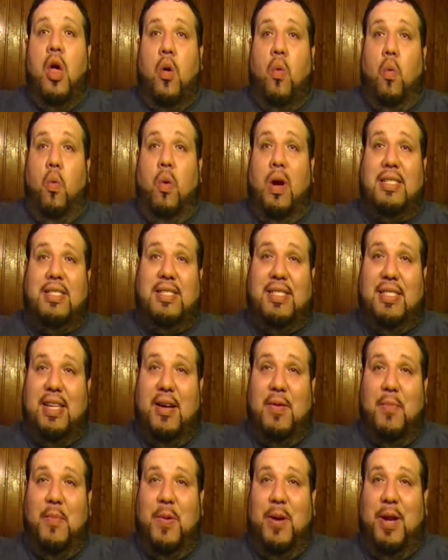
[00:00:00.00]
What's
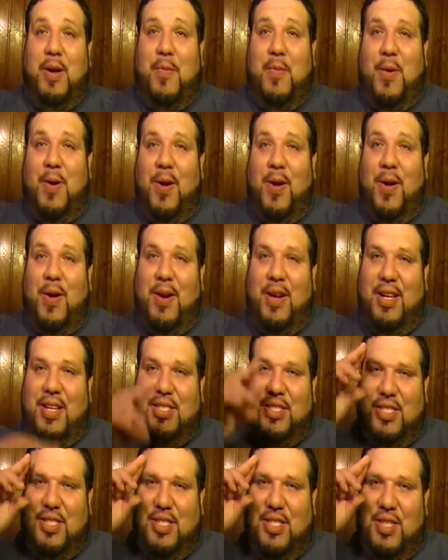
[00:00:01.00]
up with it, world?
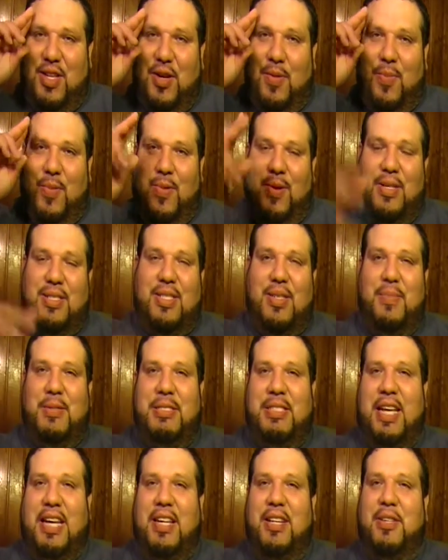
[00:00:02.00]
It's your boy CBJ.